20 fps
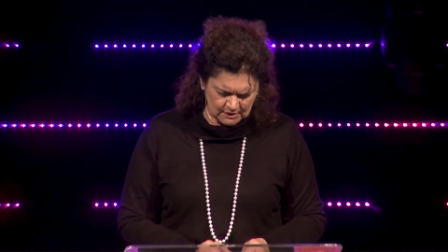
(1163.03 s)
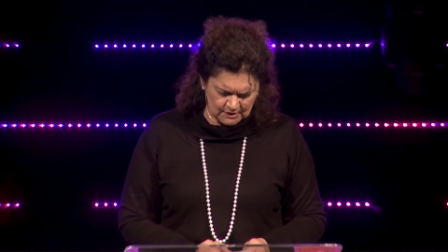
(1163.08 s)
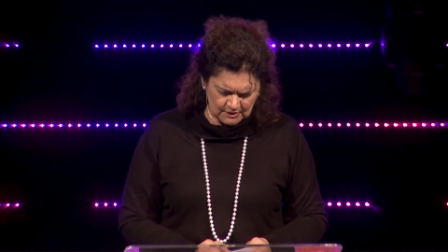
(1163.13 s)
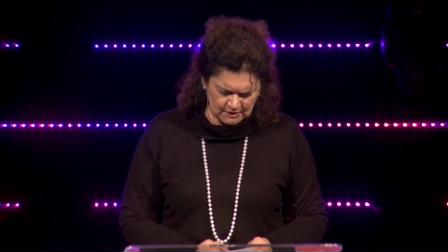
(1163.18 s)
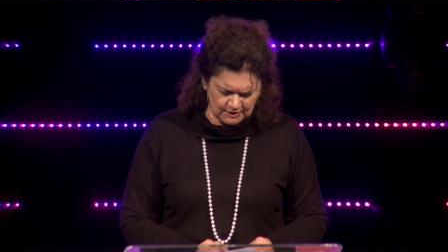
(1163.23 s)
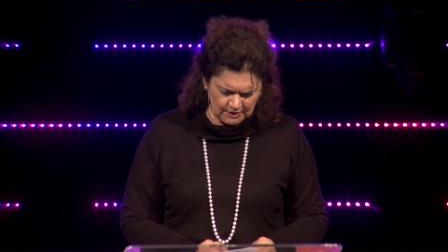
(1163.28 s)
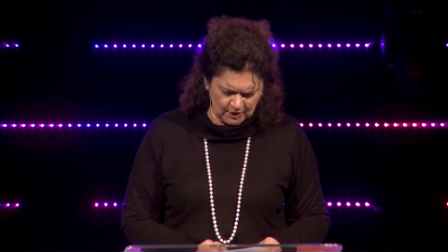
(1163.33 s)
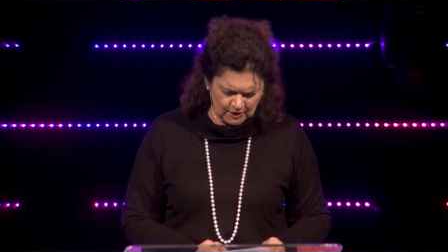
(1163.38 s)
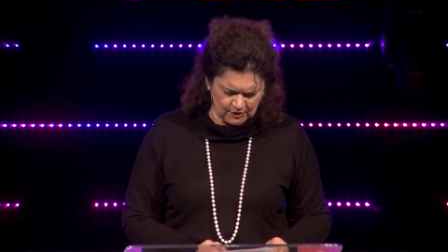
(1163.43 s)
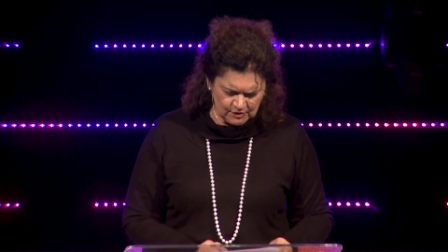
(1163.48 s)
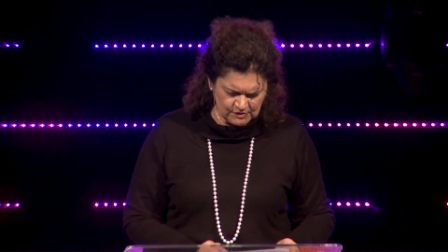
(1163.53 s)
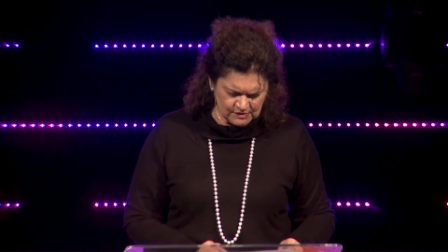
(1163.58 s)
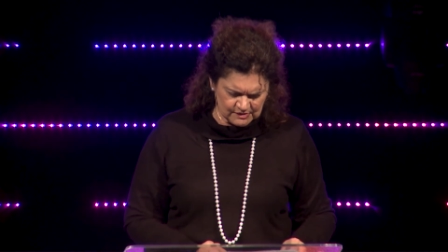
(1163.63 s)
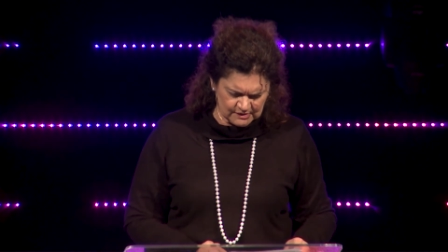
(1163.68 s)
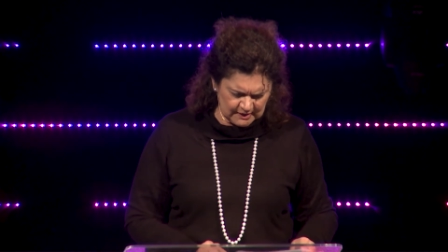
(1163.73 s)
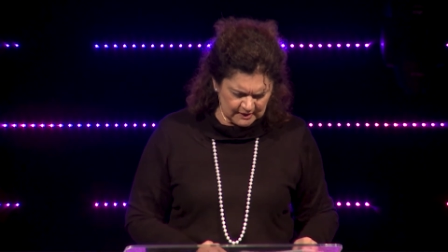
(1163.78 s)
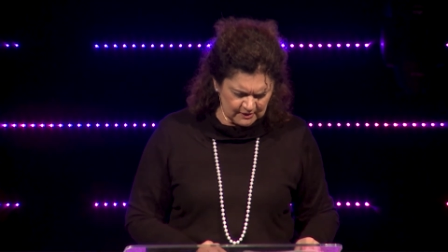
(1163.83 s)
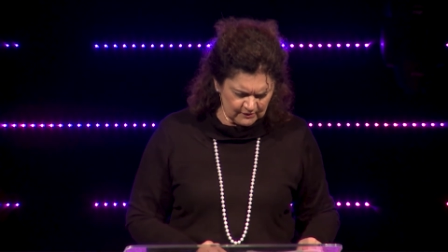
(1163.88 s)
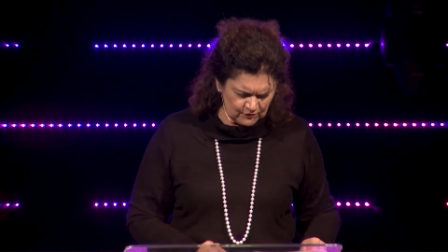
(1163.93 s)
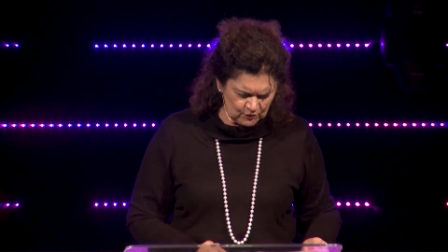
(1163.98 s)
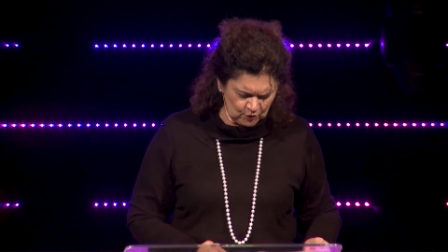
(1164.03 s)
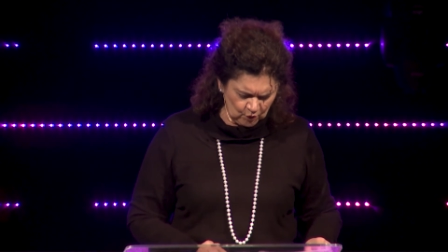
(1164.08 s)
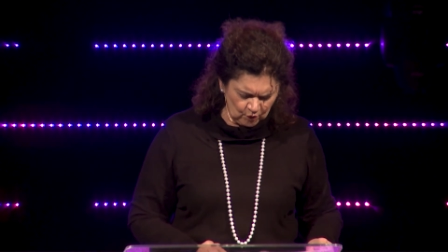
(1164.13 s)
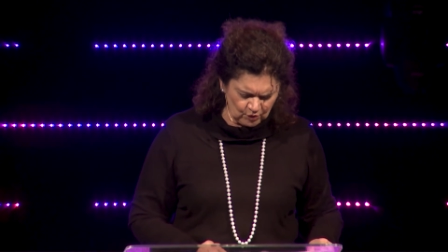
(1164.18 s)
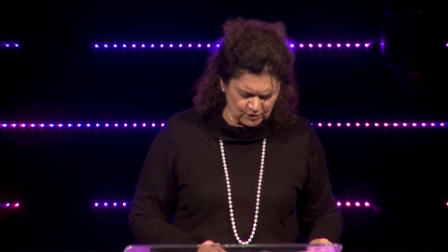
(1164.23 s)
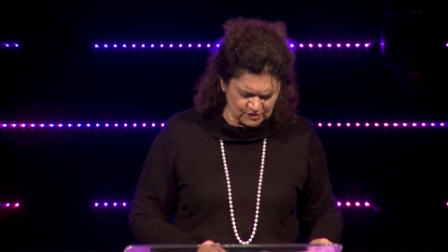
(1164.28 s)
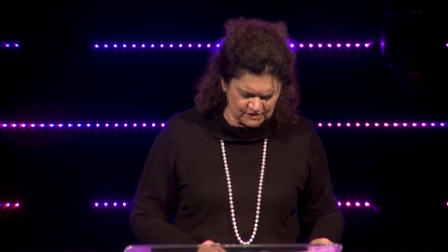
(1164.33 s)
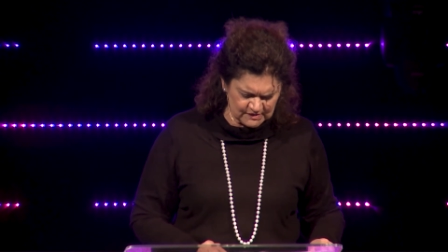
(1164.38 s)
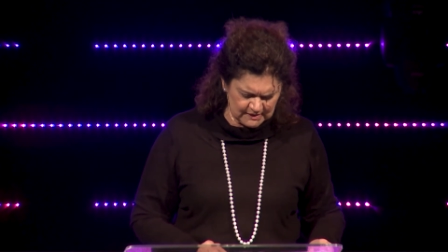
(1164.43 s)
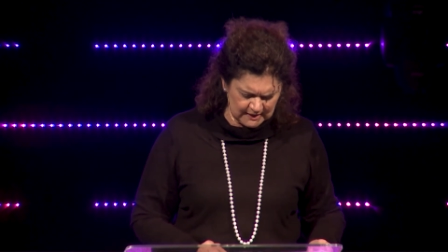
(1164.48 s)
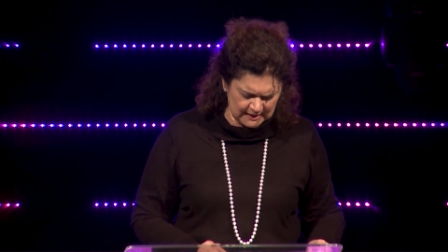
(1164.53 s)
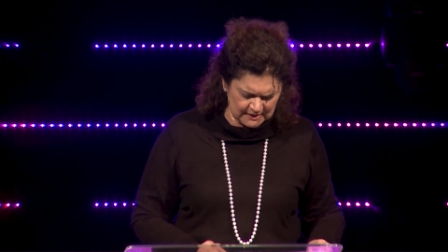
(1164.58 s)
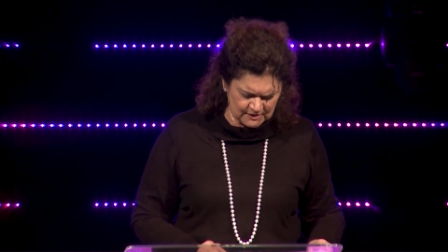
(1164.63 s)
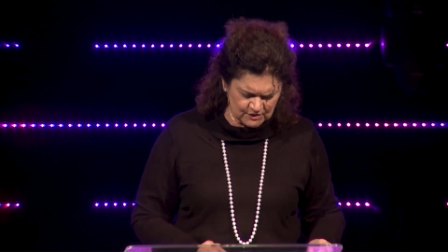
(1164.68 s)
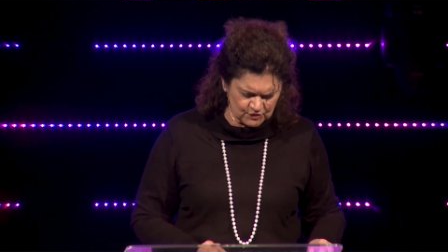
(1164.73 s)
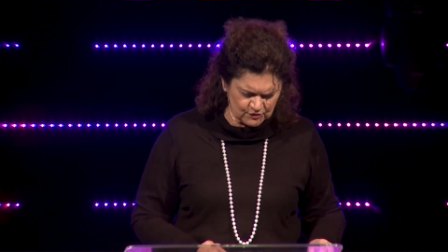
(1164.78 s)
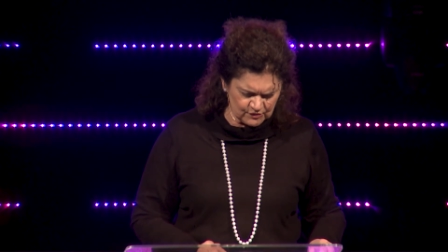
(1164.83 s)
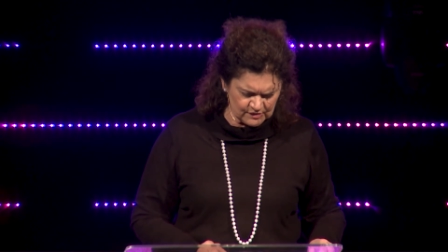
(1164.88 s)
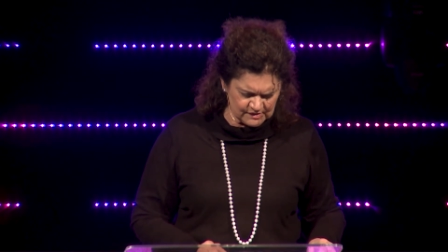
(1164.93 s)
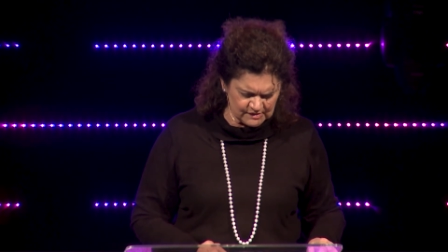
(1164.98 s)
knows that, of course, the
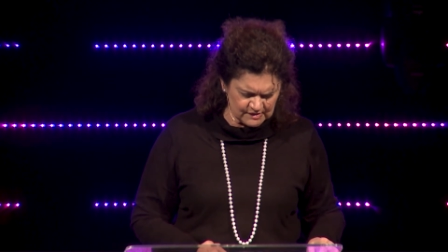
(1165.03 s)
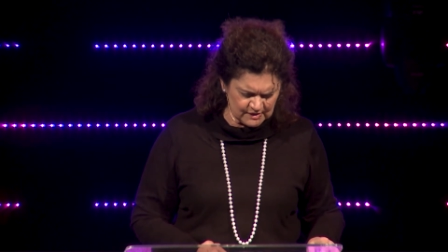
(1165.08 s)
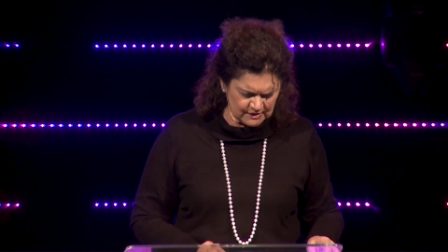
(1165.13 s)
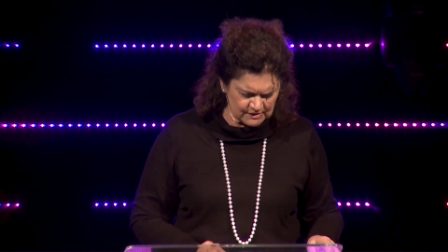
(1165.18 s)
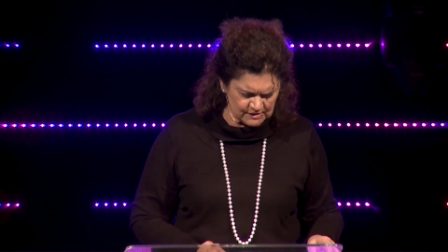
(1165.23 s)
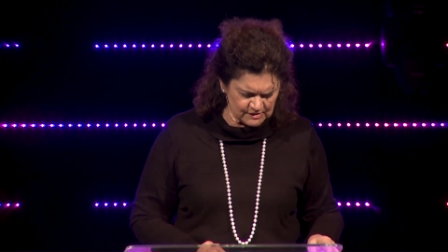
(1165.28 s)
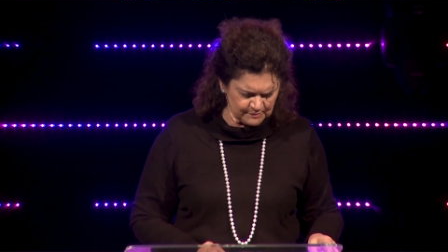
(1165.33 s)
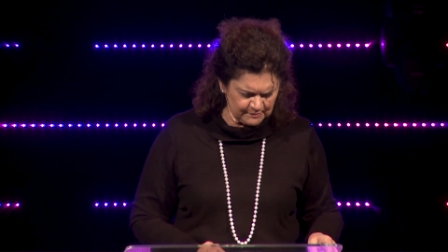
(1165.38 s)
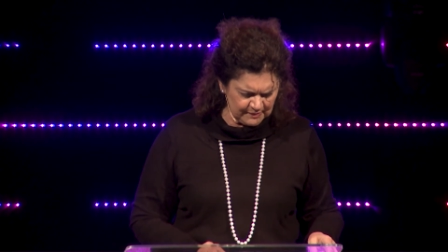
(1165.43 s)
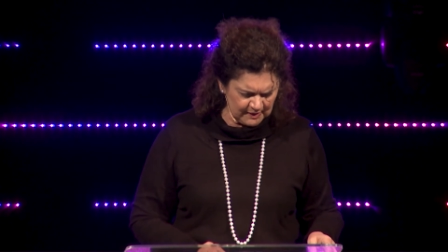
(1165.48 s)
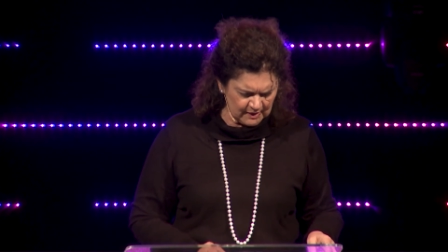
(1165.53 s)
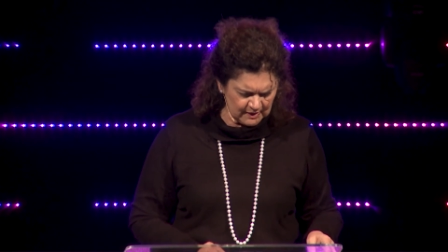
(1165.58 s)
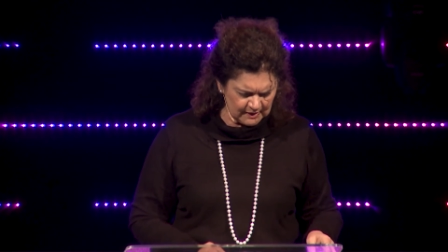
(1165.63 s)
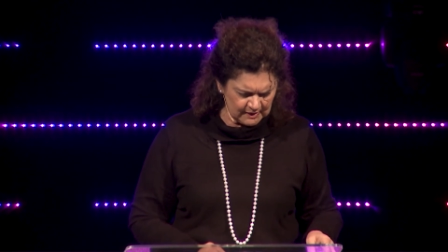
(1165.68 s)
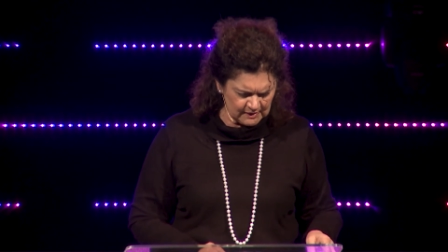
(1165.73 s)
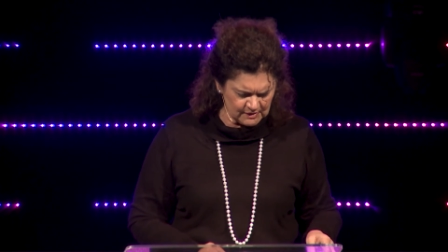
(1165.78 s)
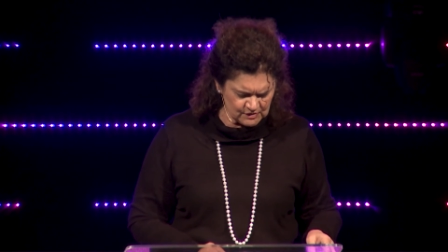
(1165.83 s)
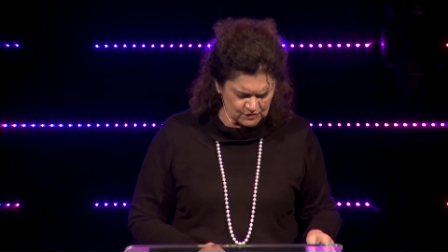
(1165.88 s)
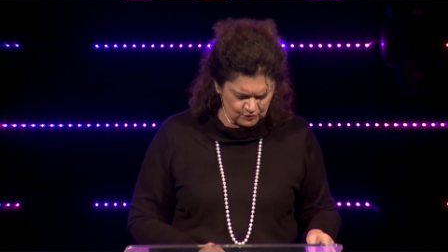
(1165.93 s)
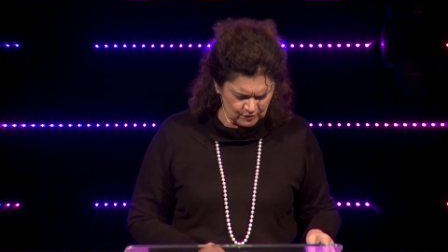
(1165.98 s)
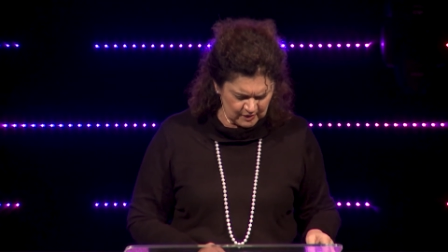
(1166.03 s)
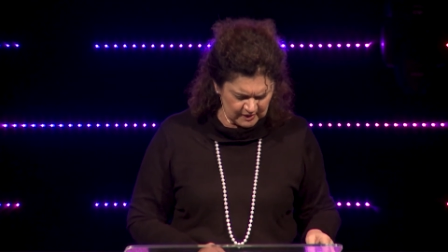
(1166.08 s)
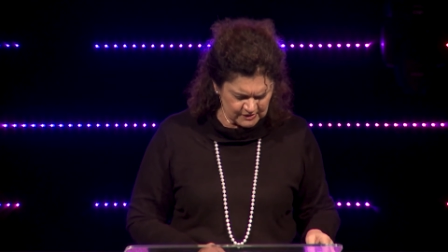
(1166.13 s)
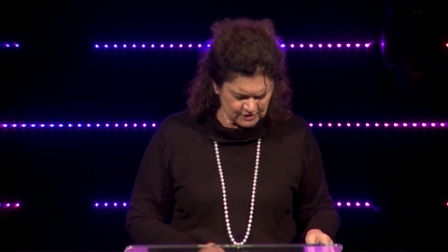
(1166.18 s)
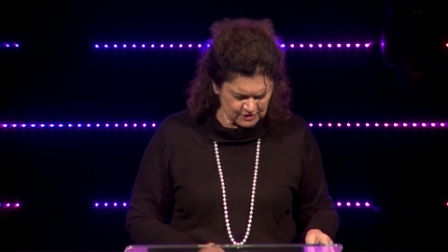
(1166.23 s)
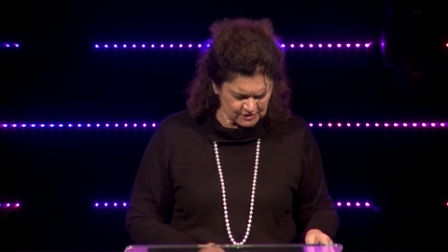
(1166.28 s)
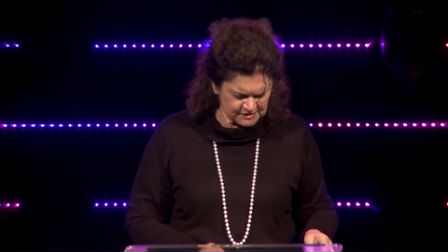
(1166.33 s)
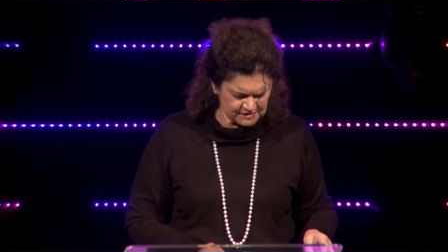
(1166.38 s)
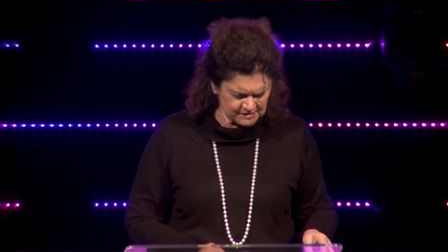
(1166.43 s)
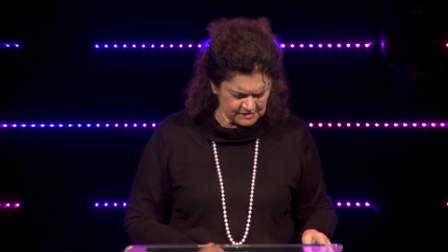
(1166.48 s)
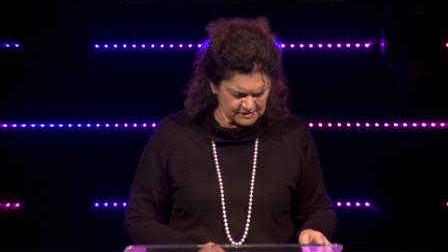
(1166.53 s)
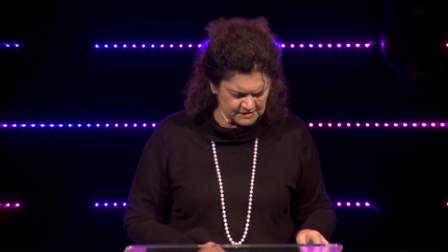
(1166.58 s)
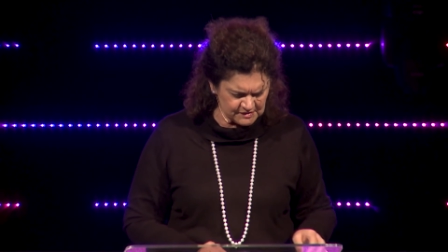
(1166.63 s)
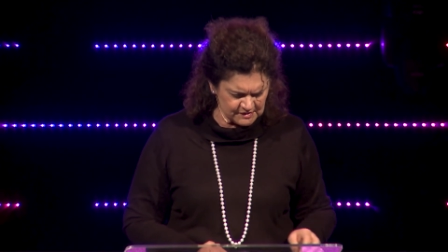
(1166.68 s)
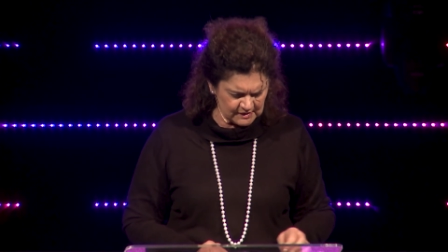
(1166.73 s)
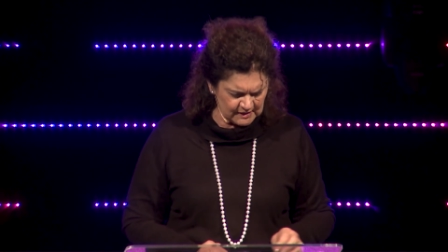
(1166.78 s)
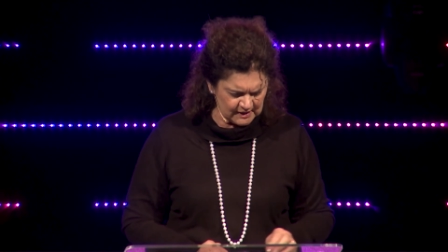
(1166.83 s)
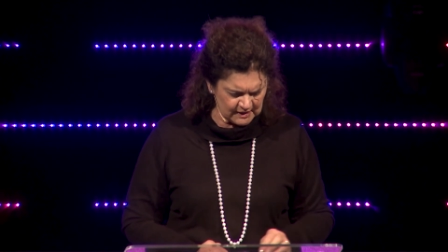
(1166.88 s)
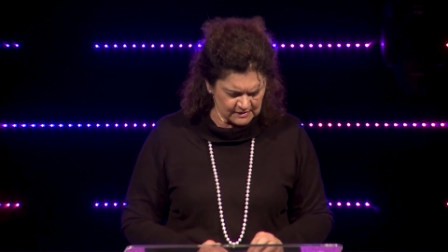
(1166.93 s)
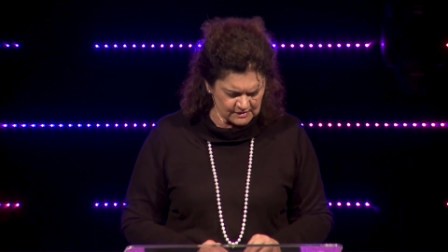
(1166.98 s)
answer is that it's by his righteousness
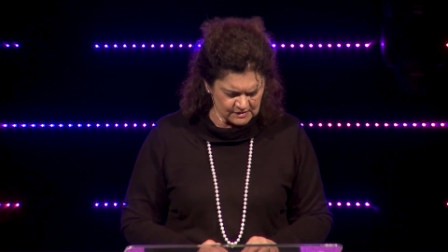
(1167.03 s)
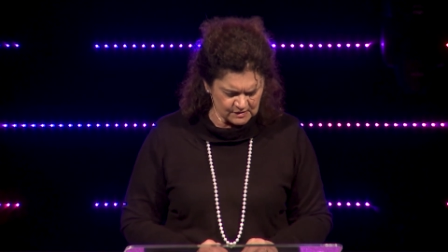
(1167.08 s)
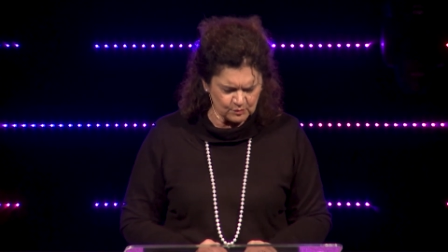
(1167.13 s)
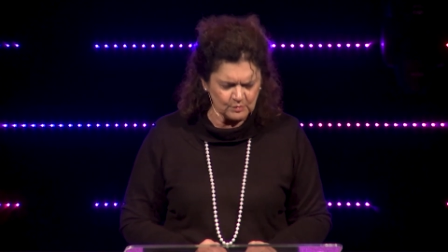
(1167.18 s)
in us.